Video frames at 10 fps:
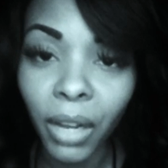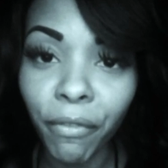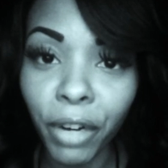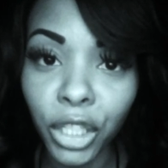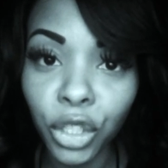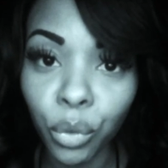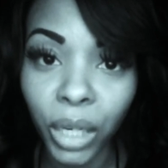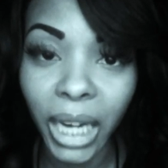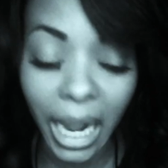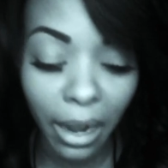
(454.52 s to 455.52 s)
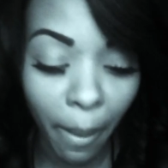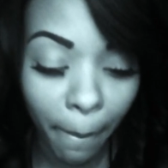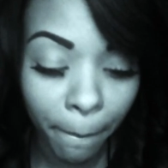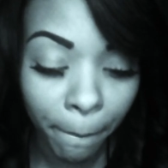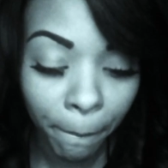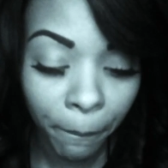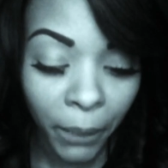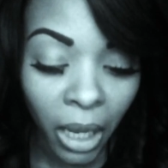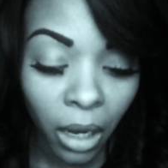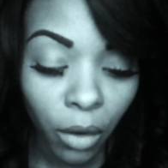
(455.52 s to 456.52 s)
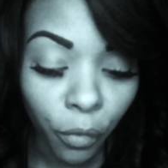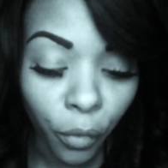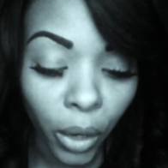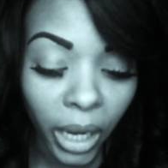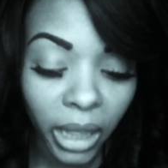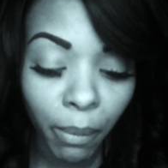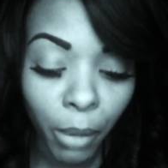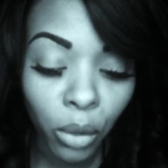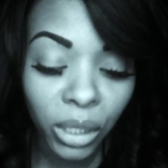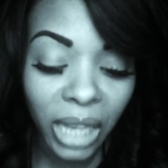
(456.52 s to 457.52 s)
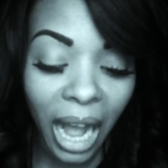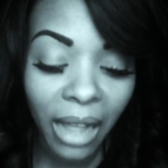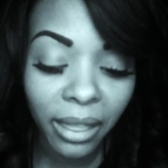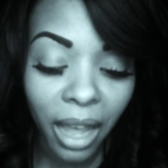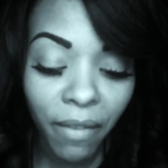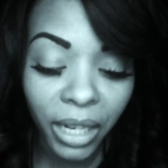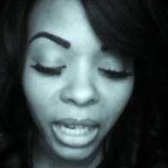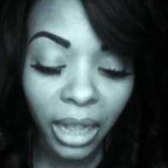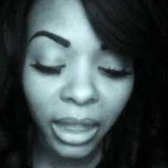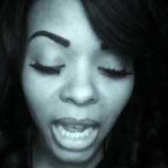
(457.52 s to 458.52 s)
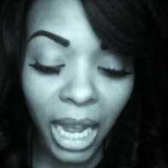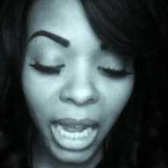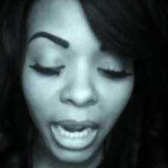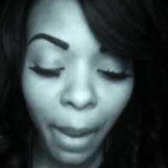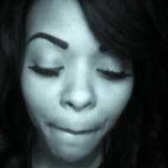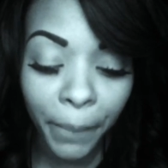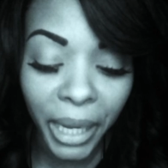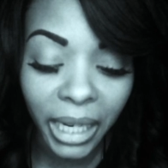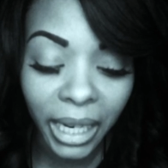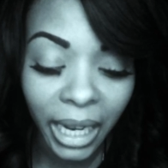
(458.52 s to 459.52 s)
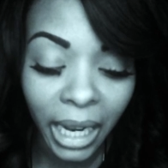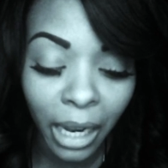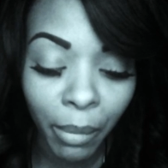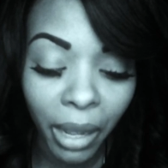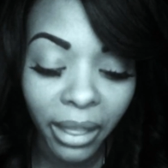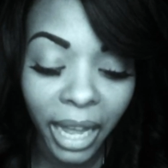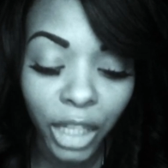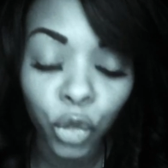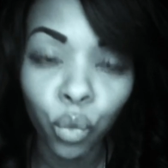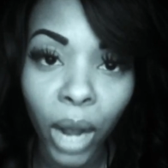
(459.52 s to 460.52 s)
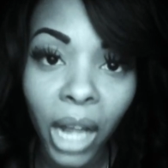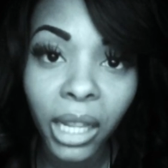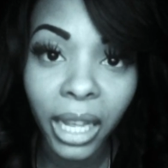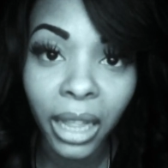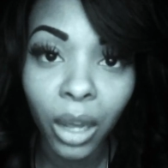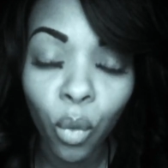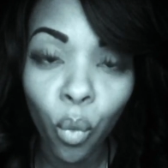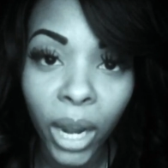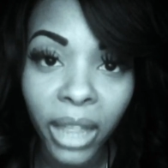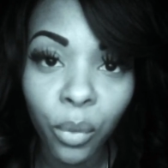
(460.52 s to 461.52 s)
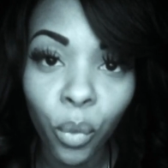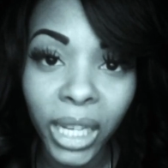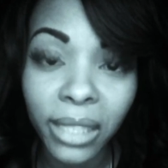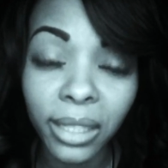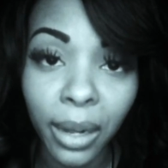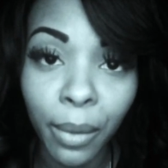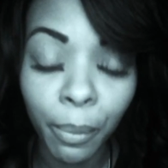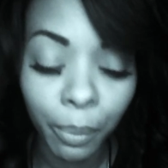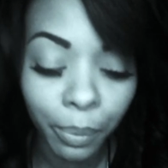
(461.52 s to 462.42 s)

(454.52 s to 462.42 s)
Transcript: Verse 28. For the Most High loveth none but him that dwelleth with wisdom.